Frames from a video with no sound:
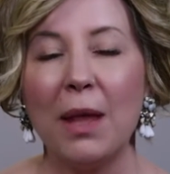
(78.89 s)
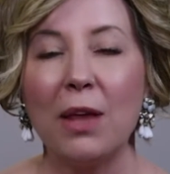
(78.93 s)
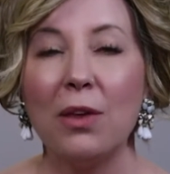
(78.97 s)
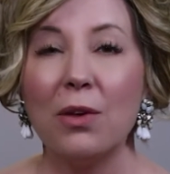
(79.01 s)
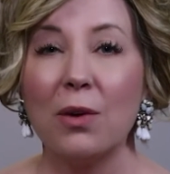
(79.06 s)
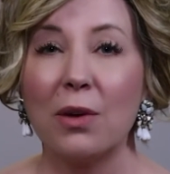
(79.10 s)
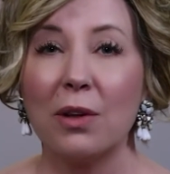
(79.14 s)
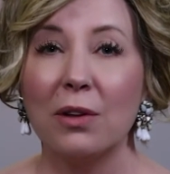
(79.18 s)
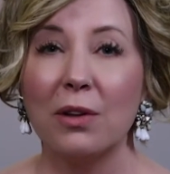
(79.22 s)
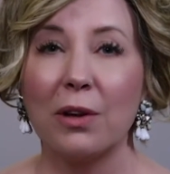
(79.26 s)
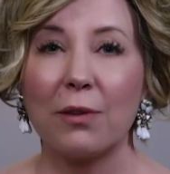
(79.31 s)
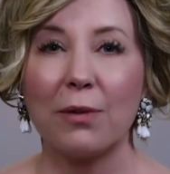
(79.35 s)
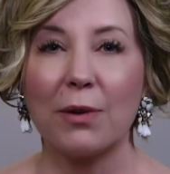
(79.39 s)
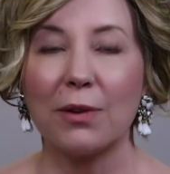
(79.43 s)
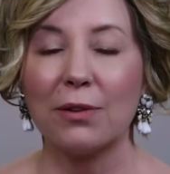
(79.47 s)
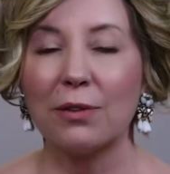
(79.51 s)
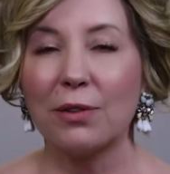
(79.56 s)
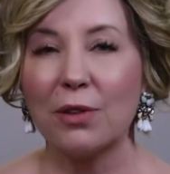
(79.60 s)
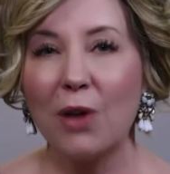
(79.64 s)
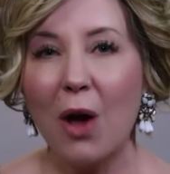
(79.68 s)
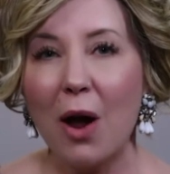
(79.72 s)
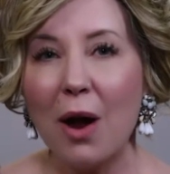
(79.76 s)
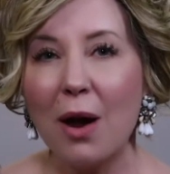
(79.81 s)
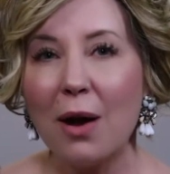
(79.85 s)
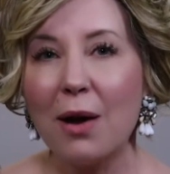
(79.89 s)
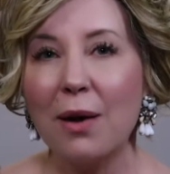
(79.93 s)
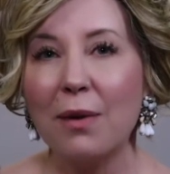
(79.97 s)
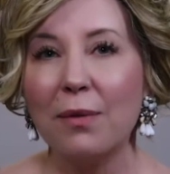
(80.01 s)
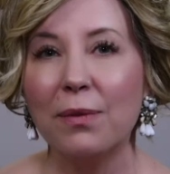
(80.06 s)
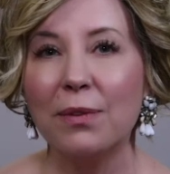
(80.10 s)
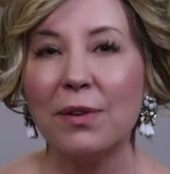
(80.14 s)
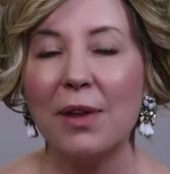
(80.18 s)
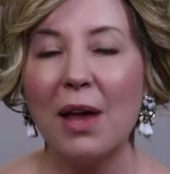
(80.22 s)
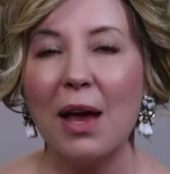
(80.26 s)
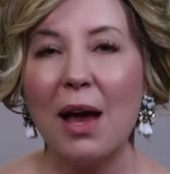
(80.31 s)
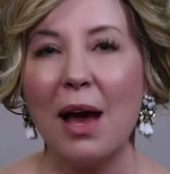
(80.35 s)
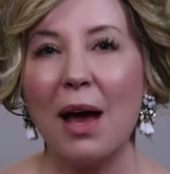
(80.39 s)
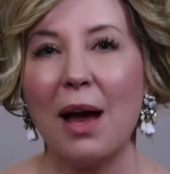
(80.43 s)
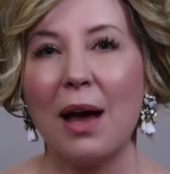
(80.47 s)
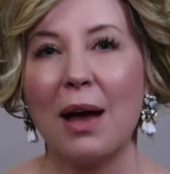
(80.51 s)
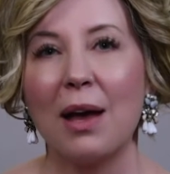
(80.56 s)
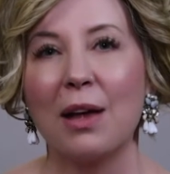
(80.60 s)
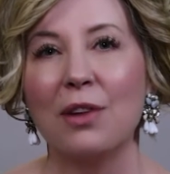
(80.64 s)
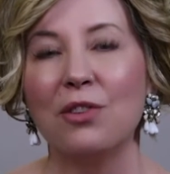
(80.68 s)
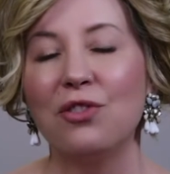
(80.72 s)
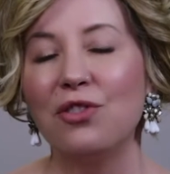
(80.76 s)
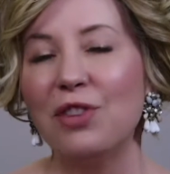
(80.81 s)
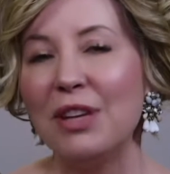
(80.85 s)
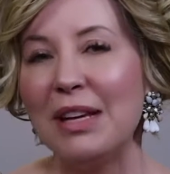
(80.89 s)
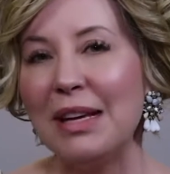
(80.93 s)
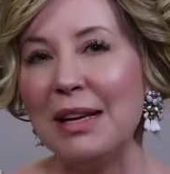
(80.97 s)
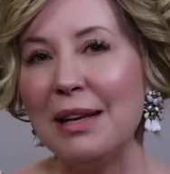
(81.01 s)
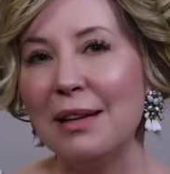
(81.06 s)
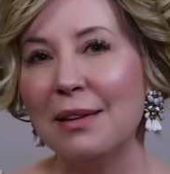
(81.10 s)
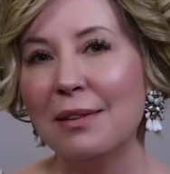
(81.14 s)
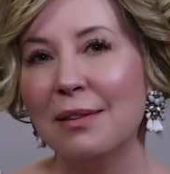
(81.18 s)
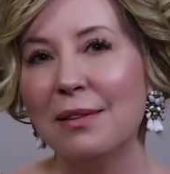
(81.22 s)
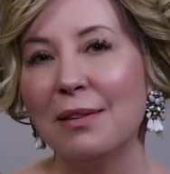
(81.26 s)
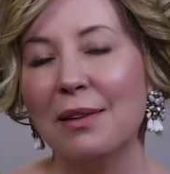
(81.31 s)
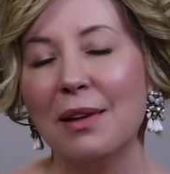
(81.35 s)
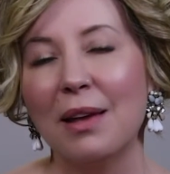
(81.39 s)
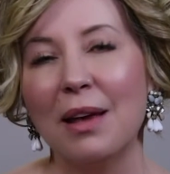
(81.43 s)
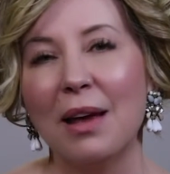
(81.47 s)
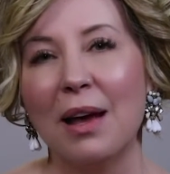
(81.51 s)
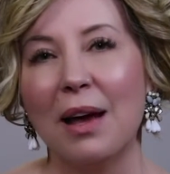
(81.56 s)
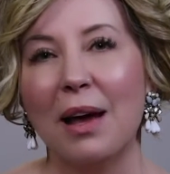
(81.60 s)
You can look for scarves, jeans,